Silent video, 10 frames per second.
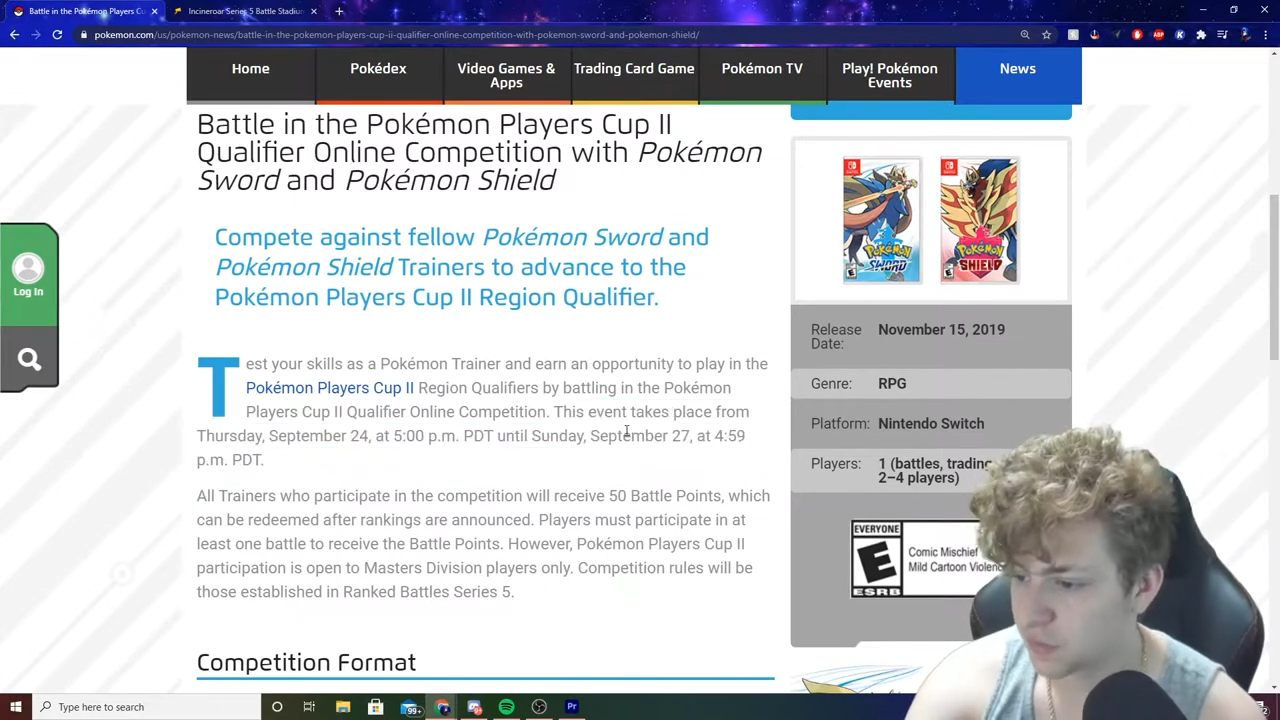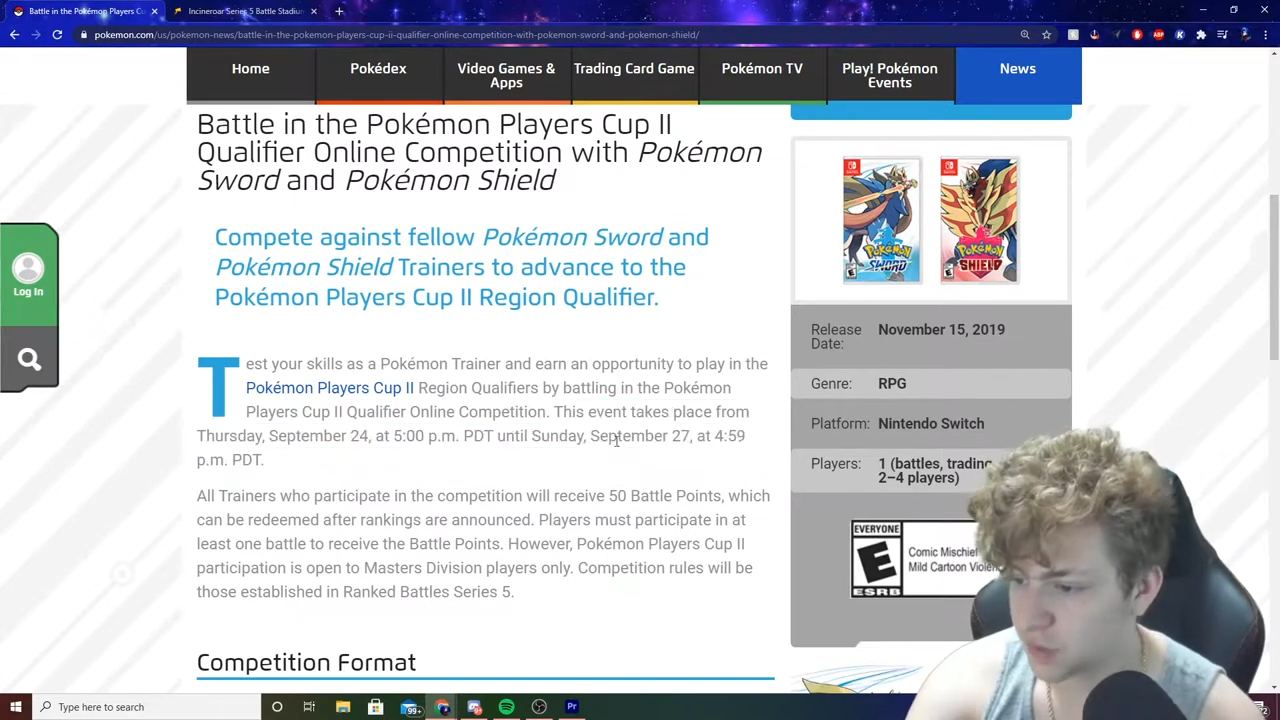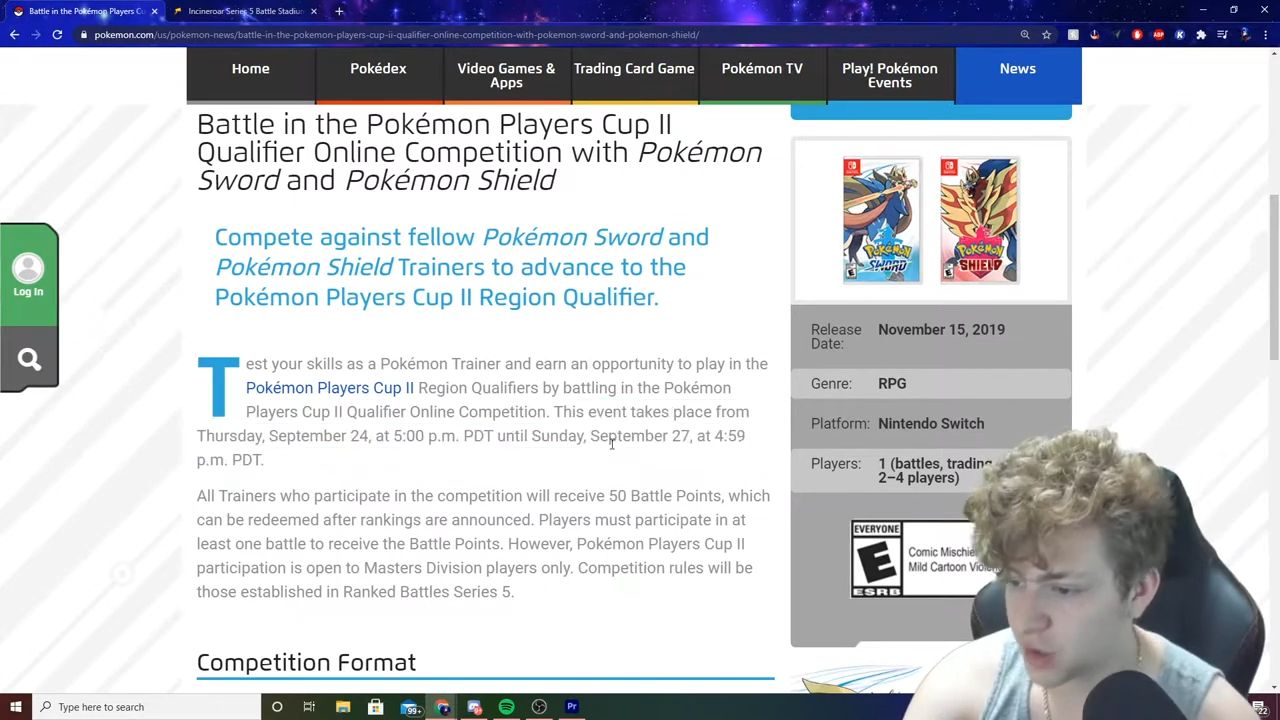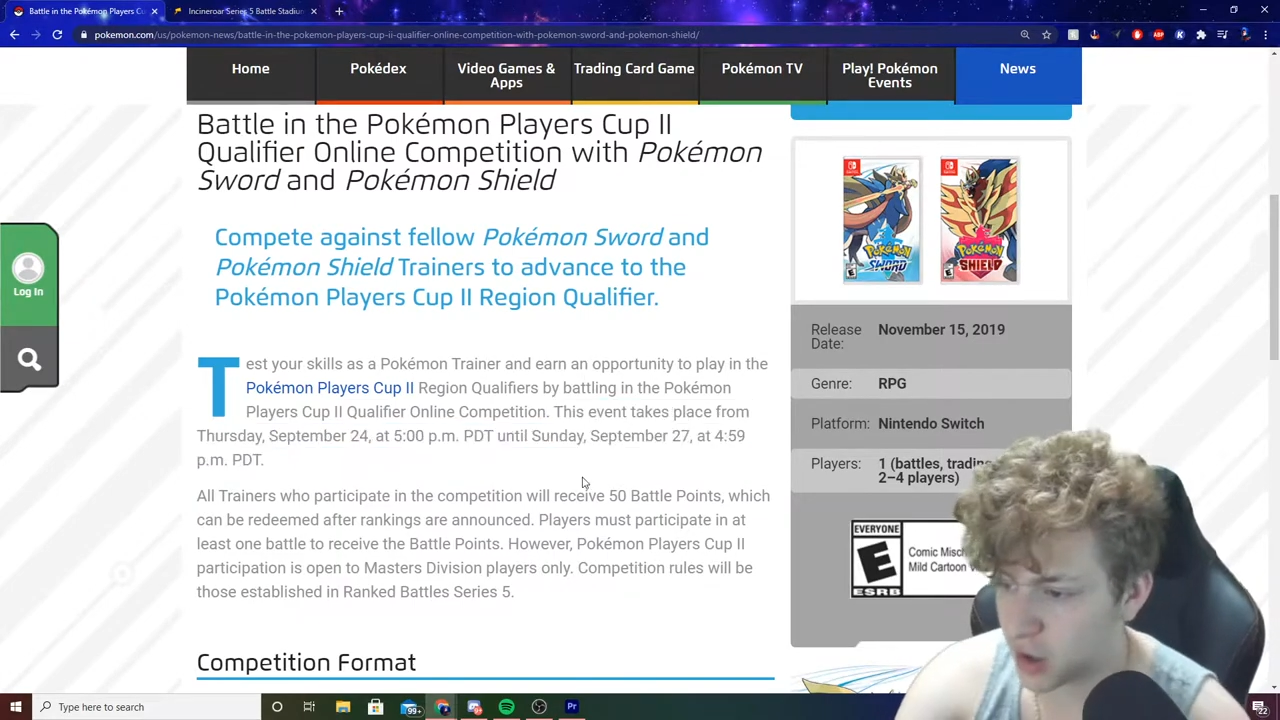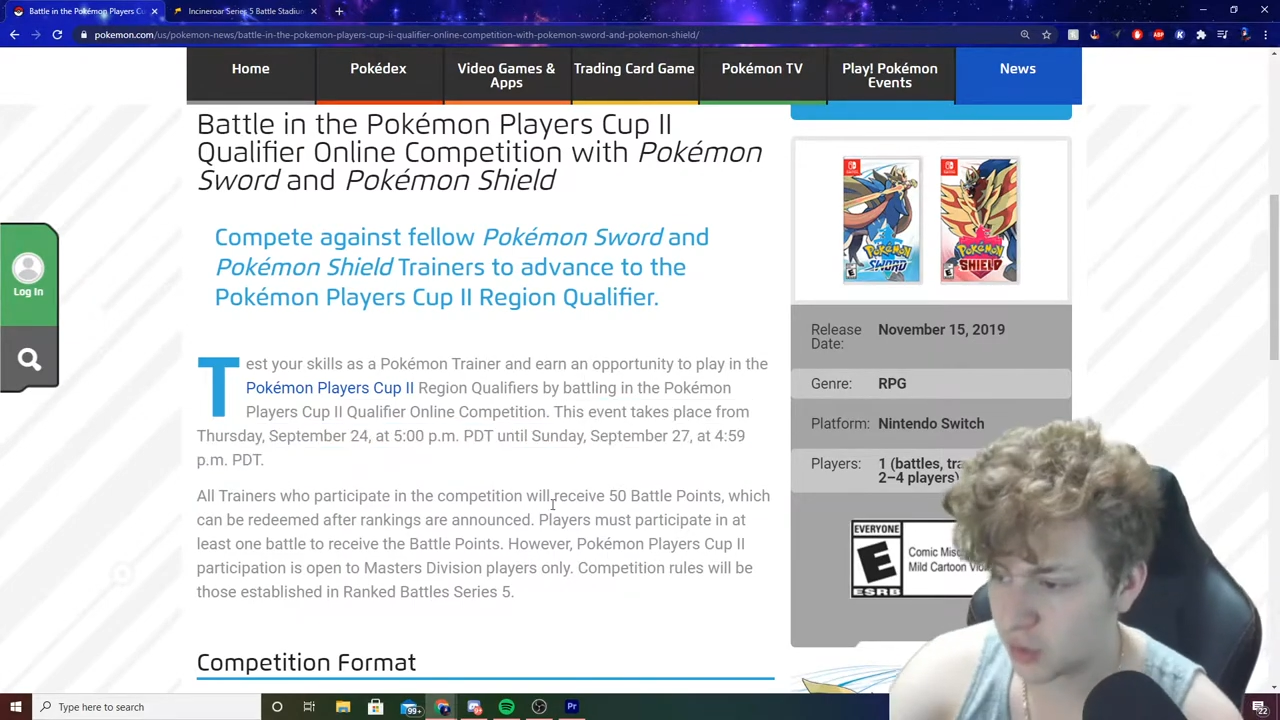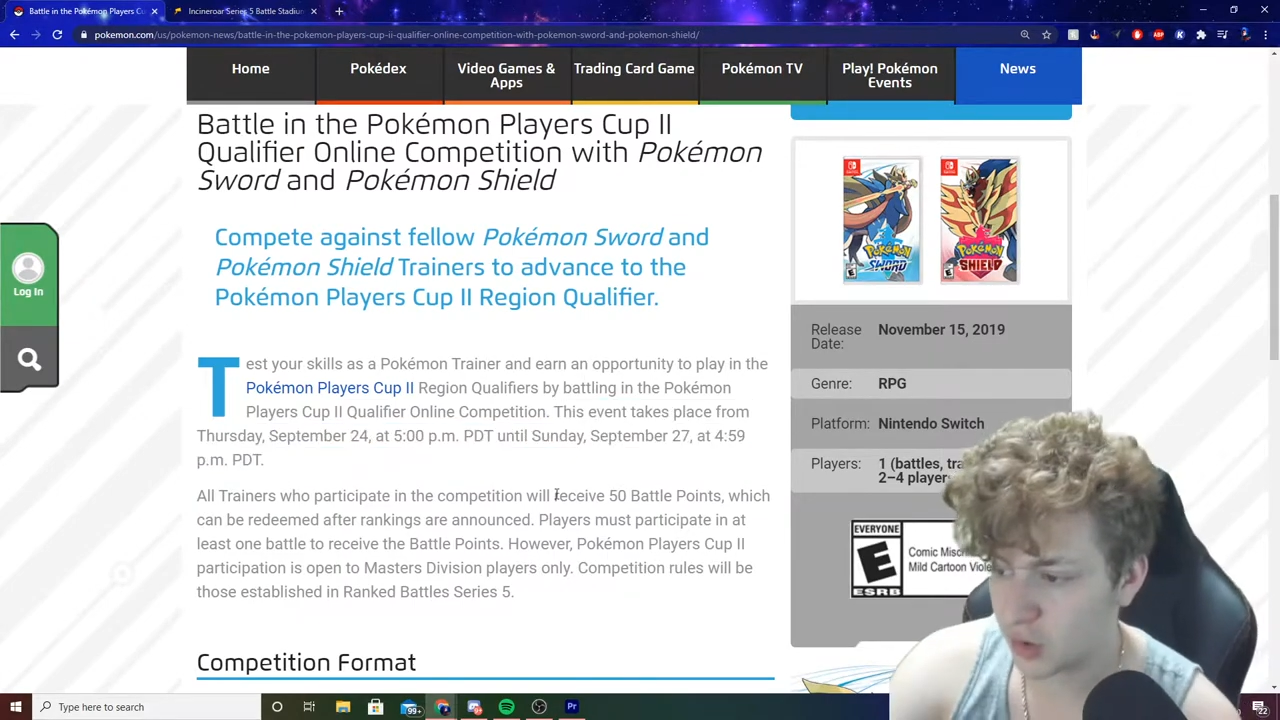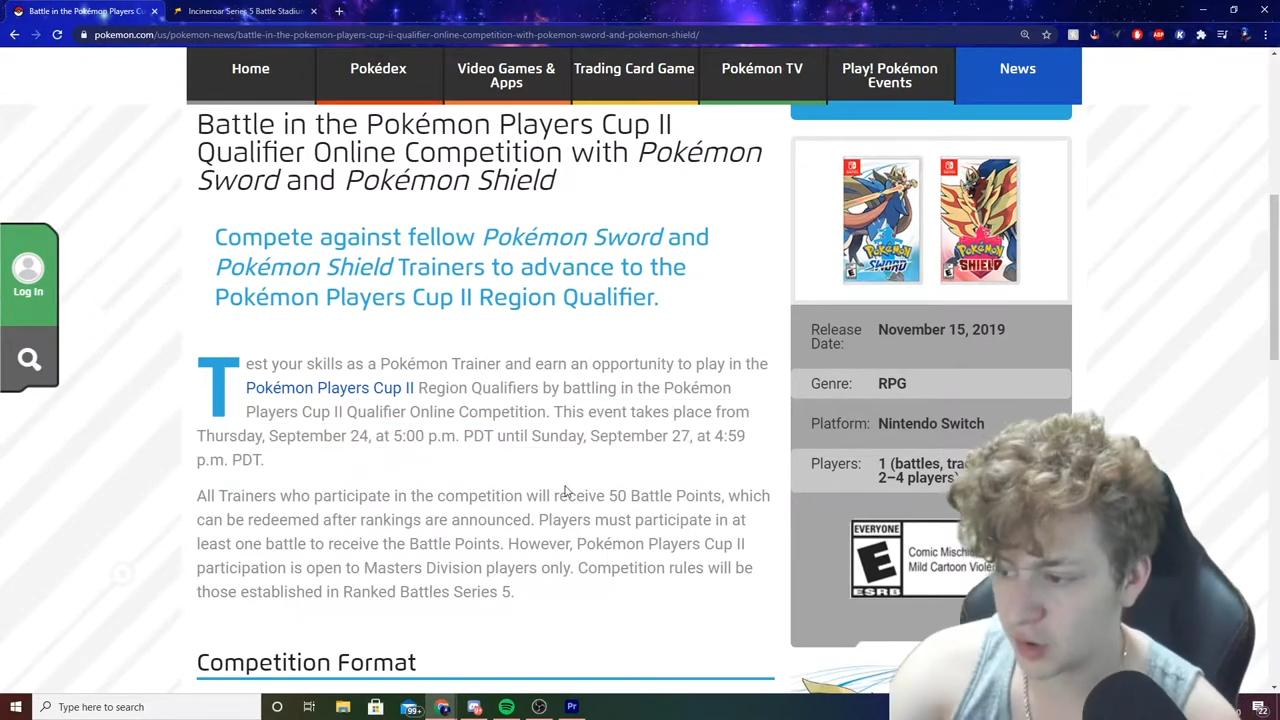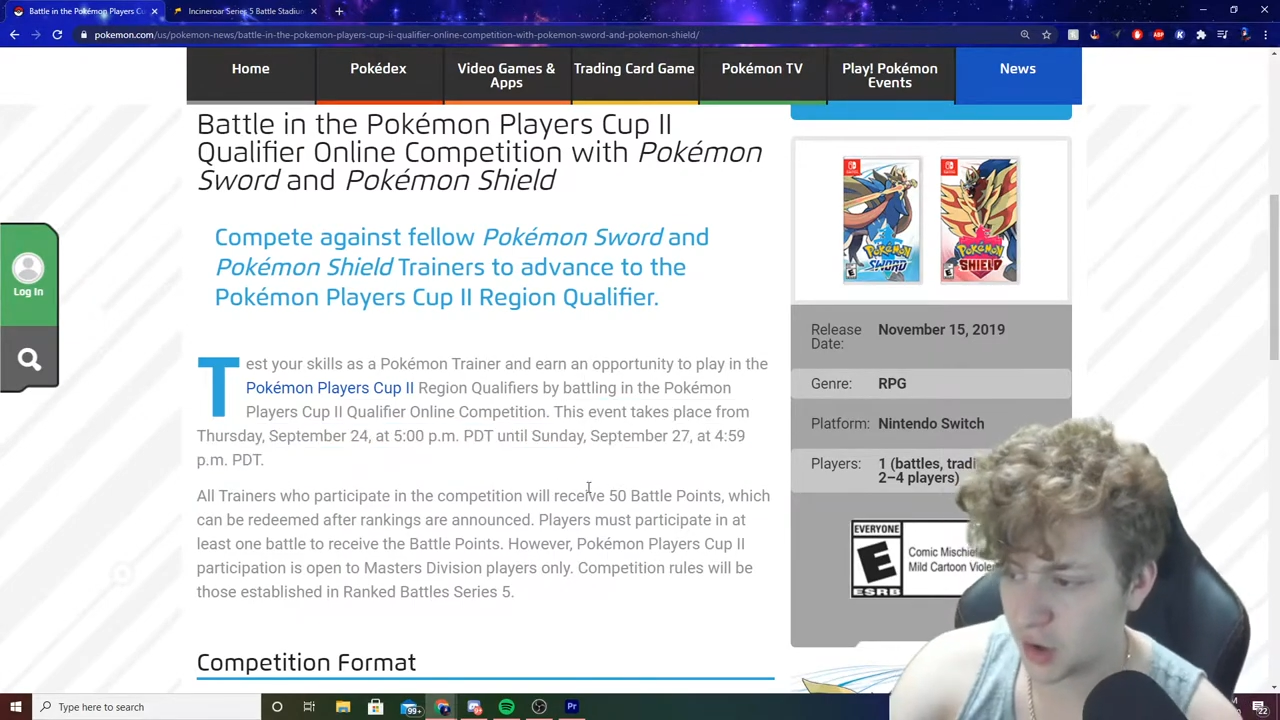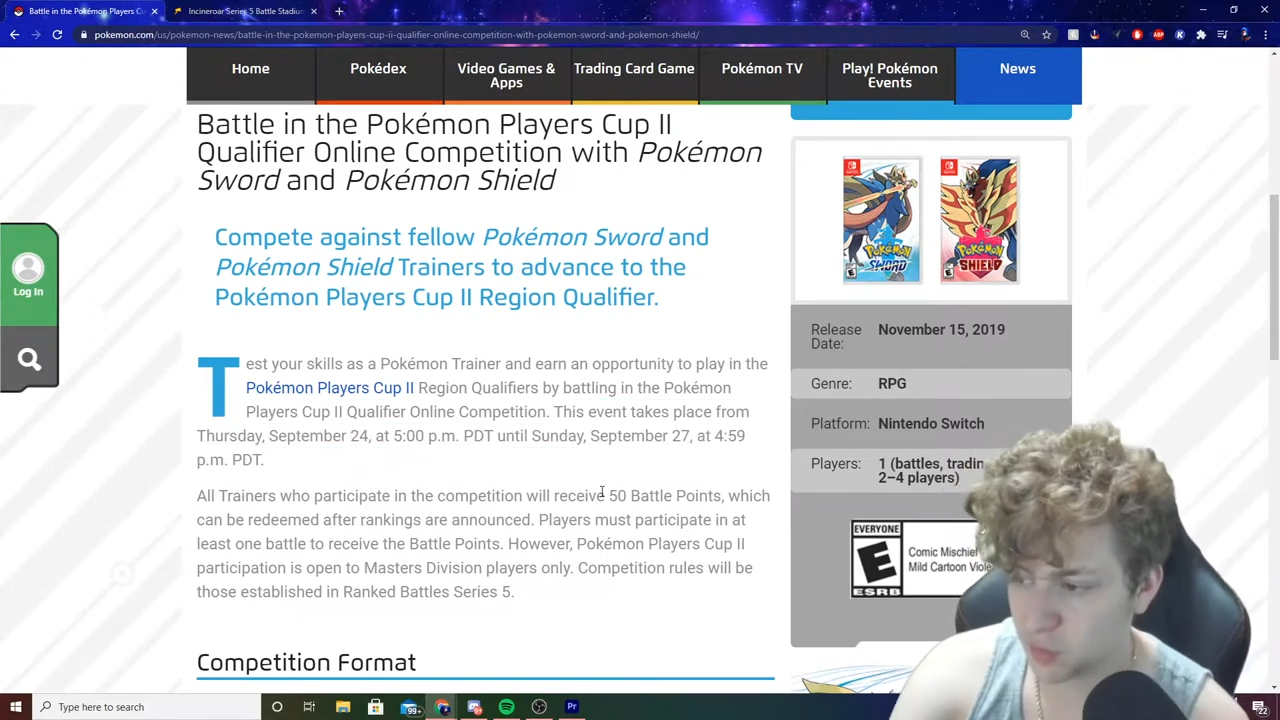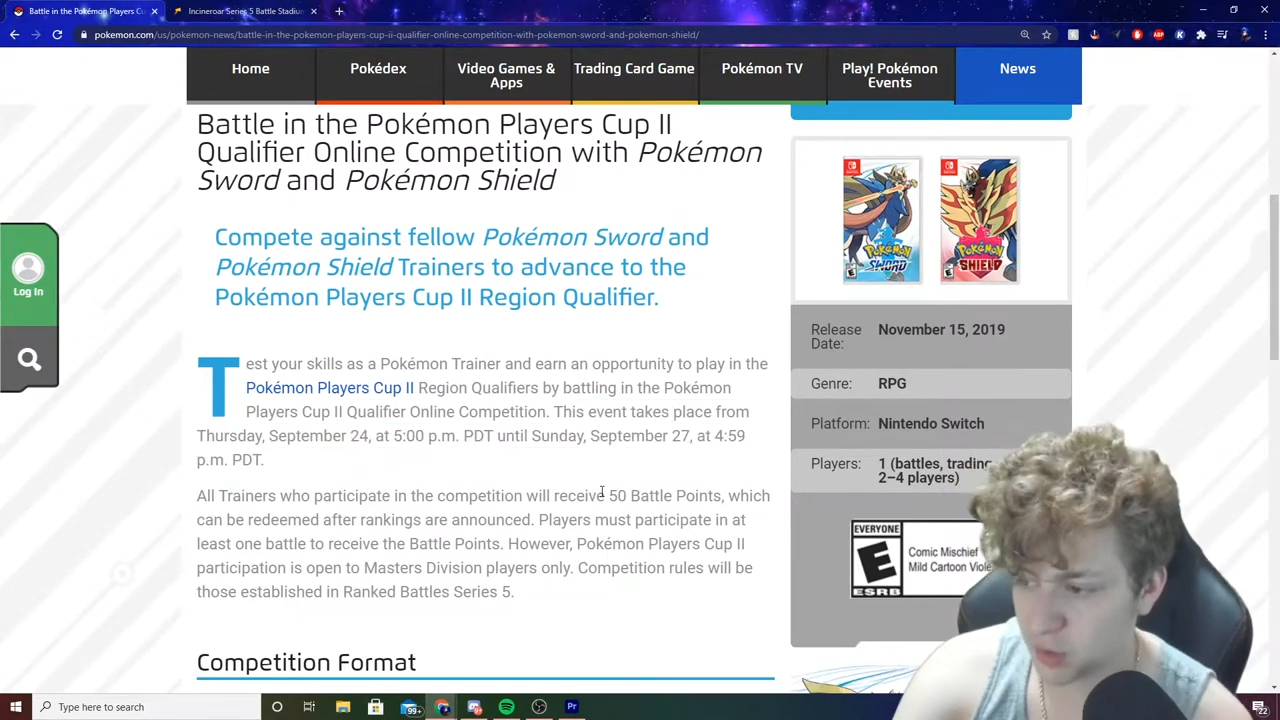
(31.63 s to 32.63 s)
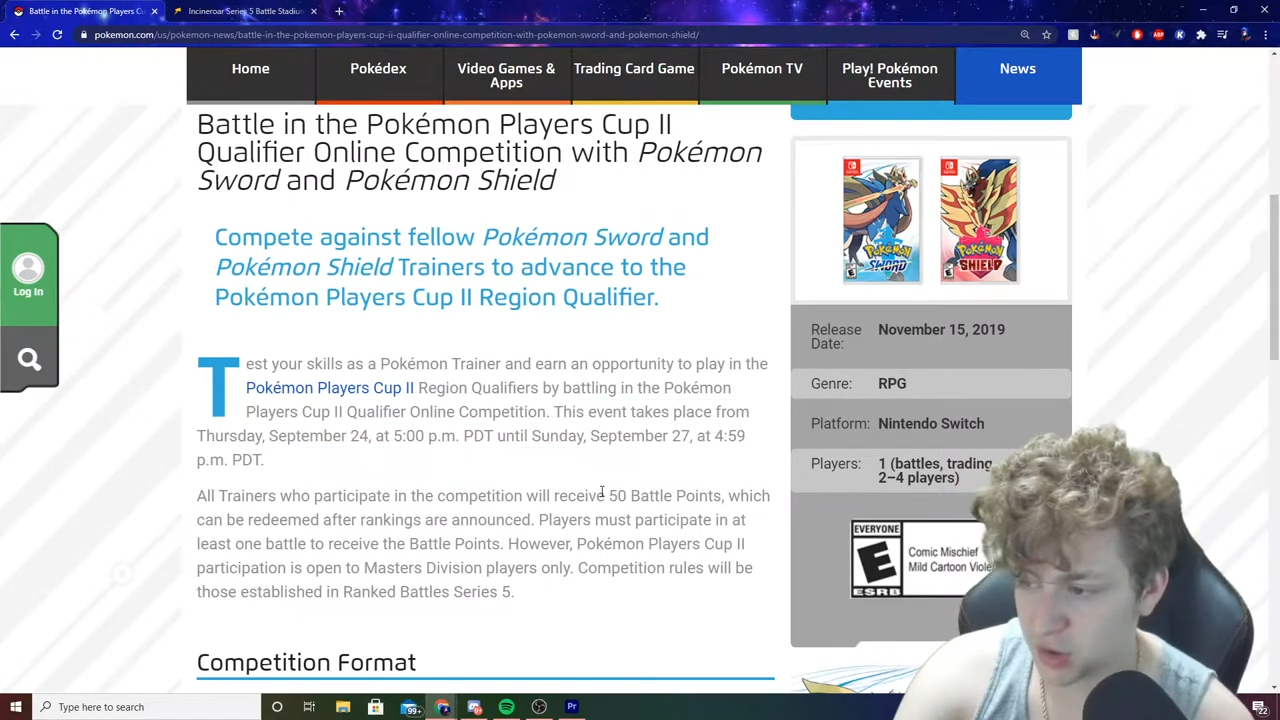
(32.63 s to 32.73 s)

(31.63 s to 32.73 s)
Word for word: Now everybody